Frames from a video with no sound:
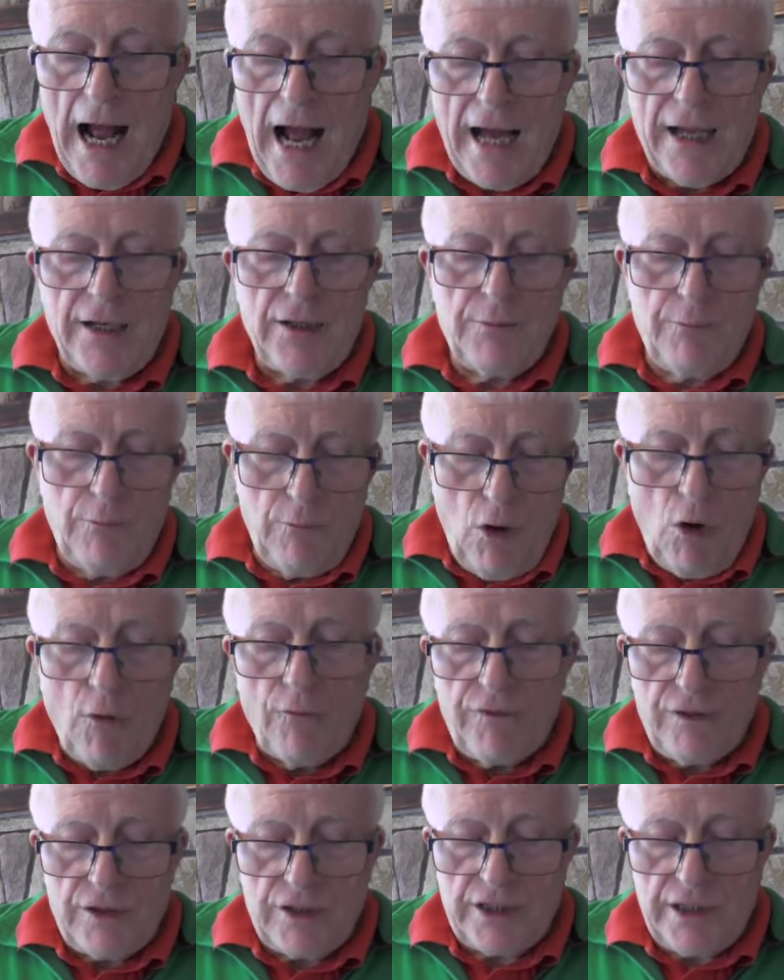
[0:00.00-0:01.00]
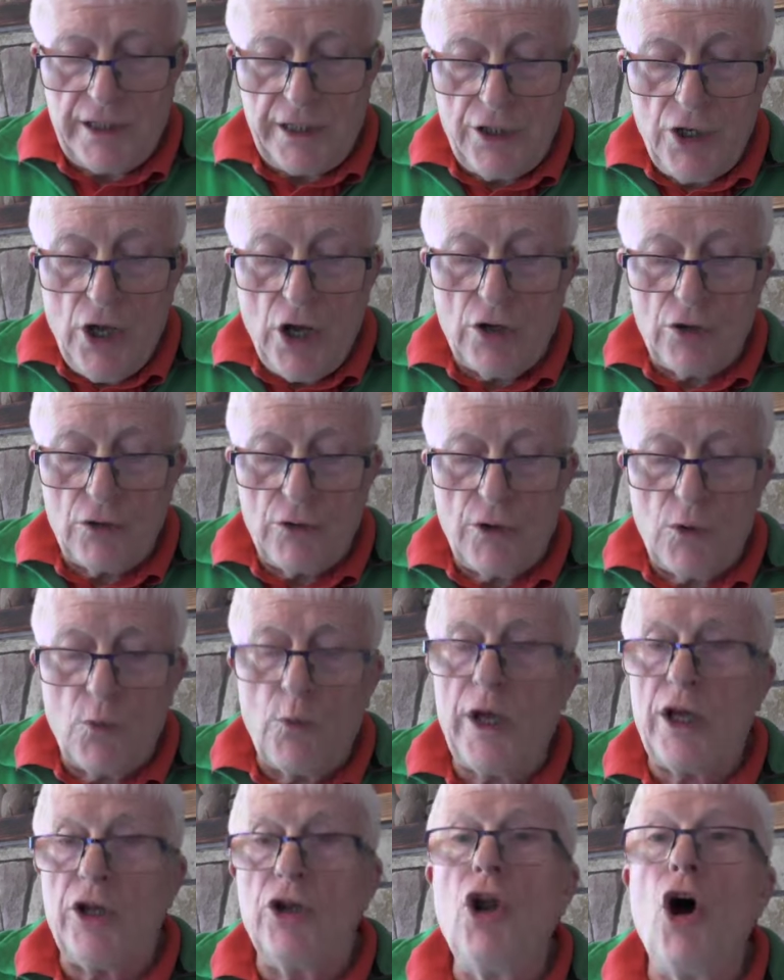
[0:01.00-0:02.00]
And obviously note that
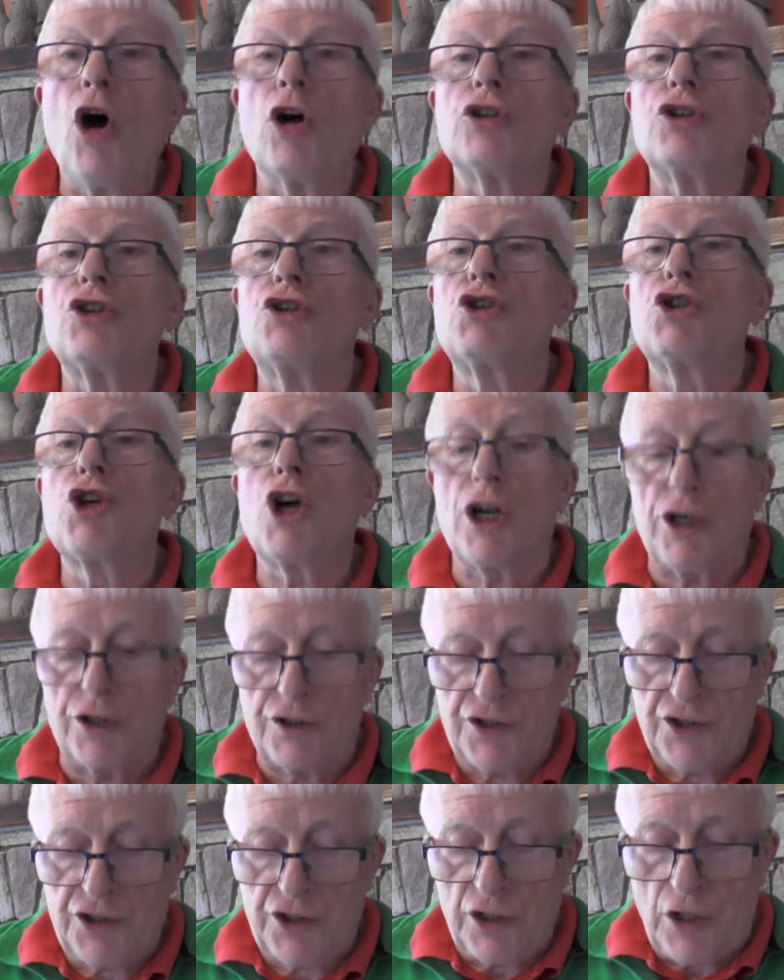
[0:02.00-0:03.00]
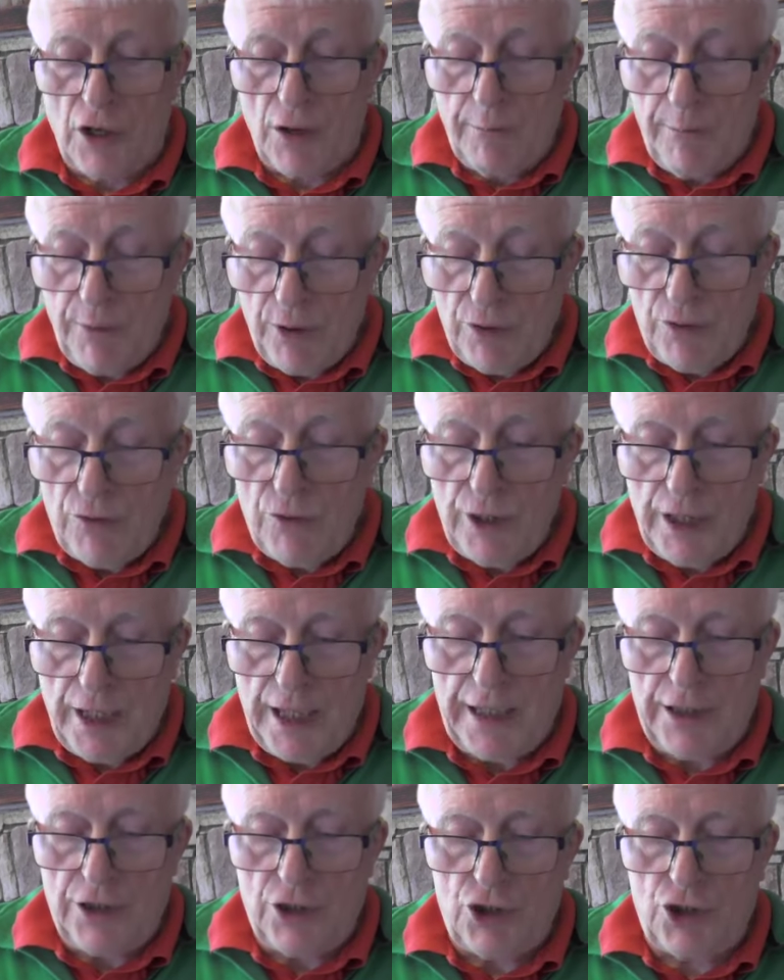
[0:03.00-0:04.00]
we are not just our moon
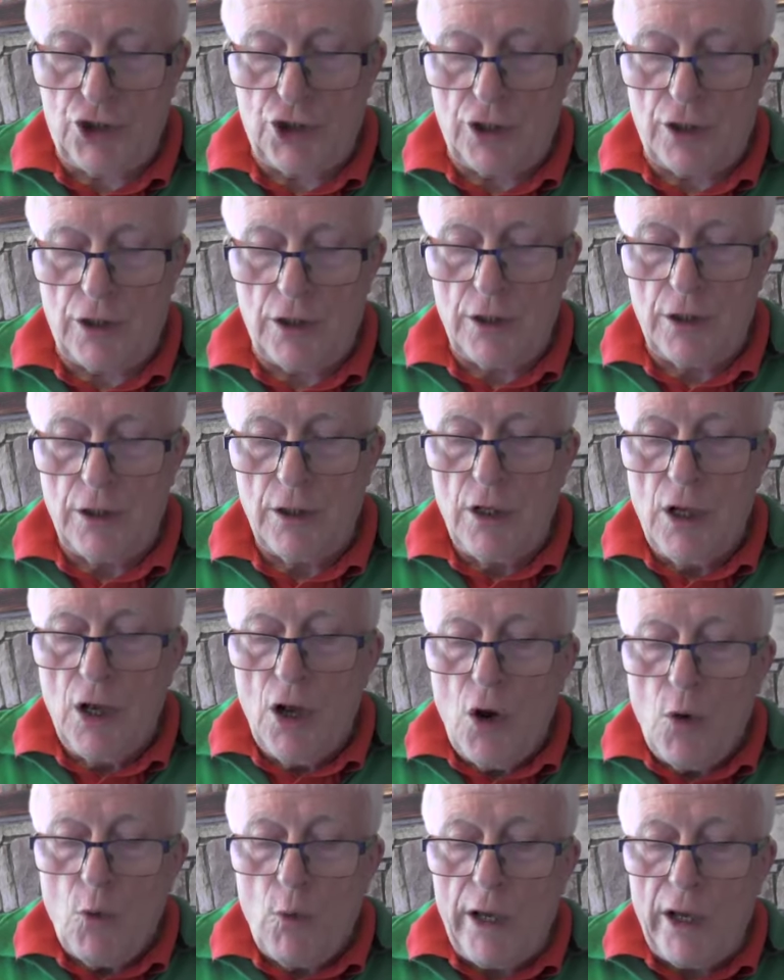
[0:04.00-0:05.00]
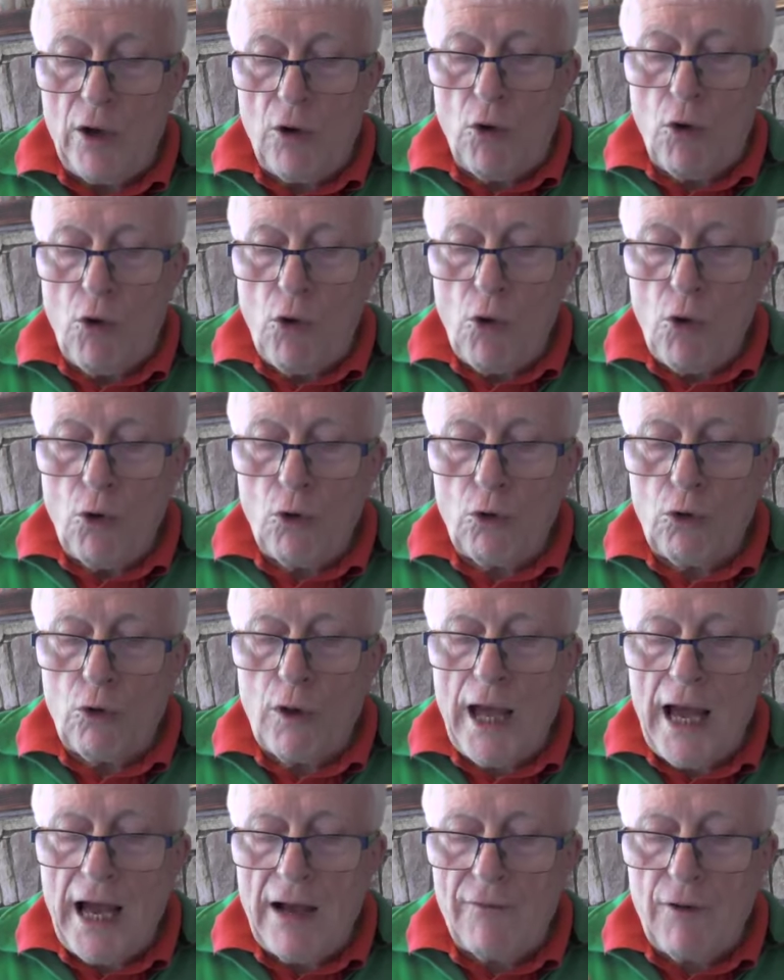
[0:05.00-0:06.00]
nature. We all
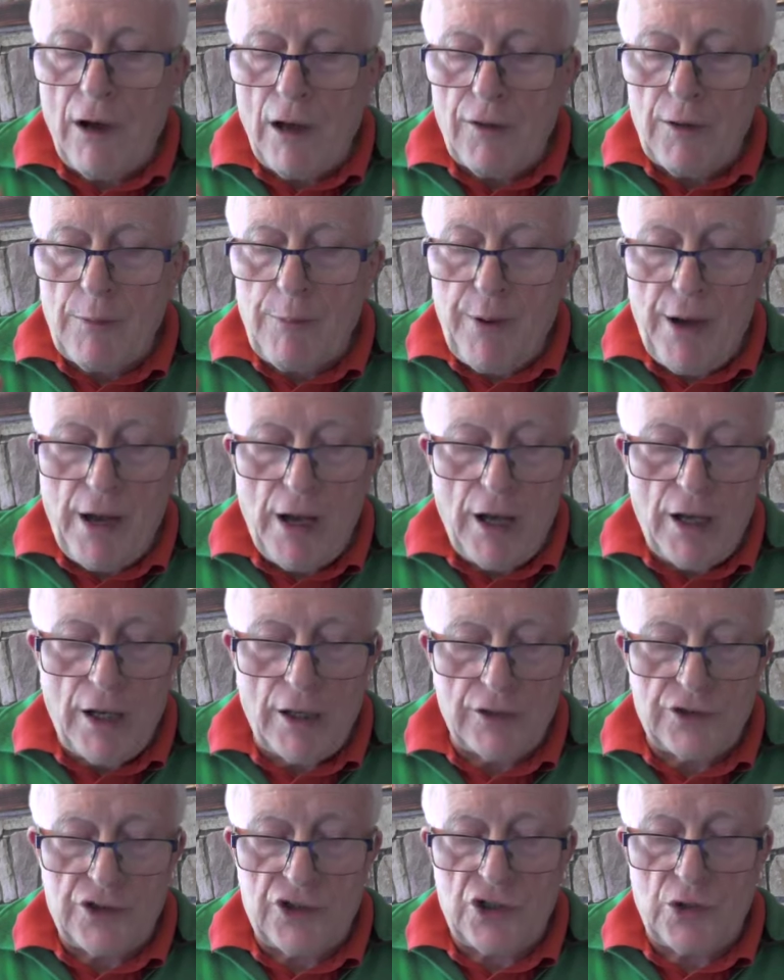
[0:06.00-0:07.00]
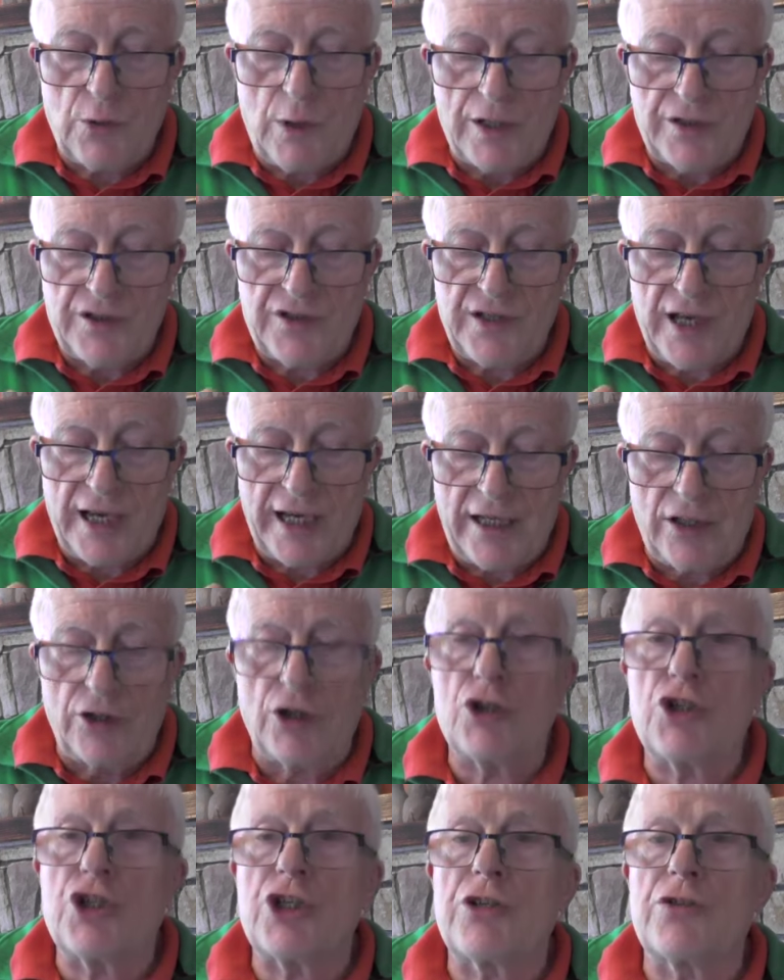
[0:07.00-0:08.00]
have other parts to our
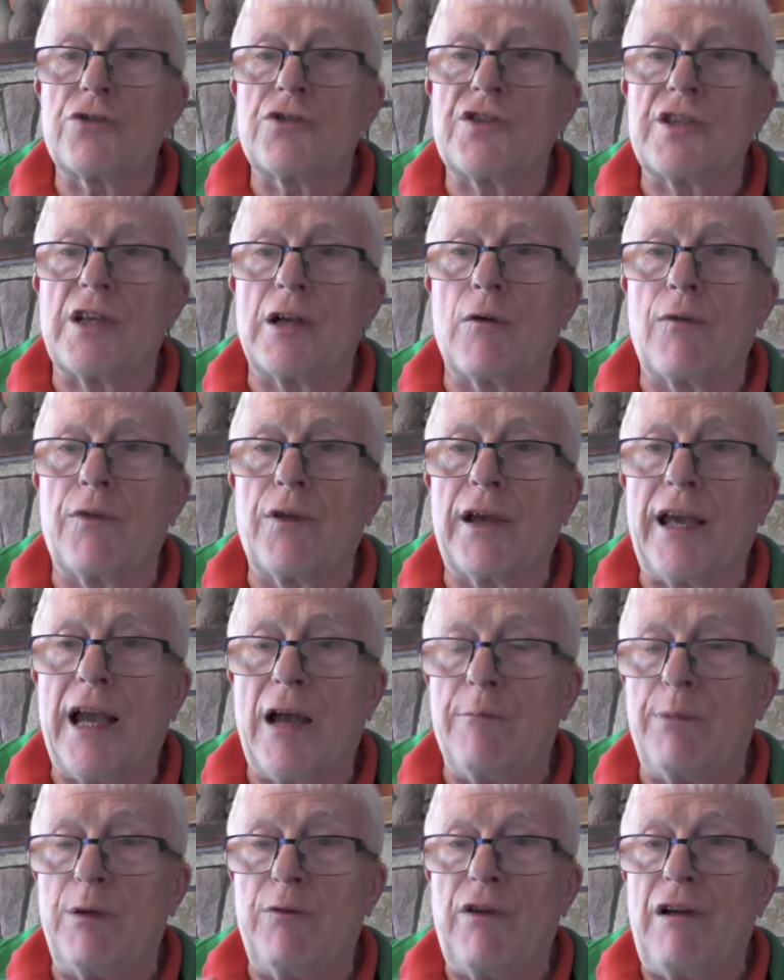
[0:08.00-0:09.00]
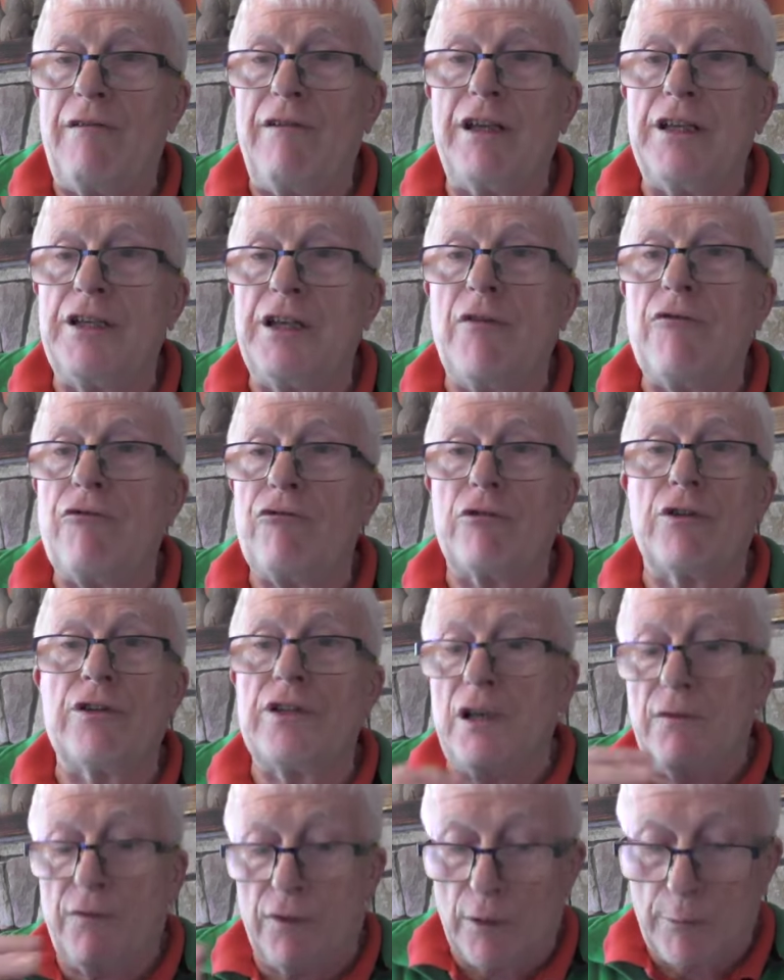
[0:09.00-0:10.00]
psychological self that can be very
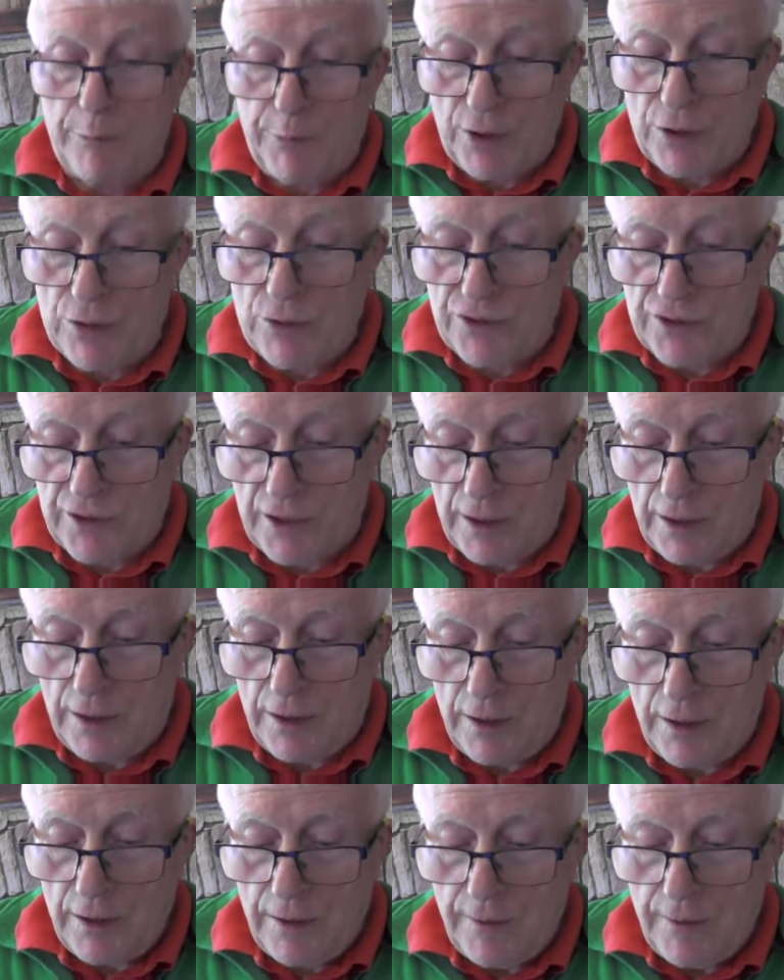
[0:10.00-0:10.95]
different, even opposing.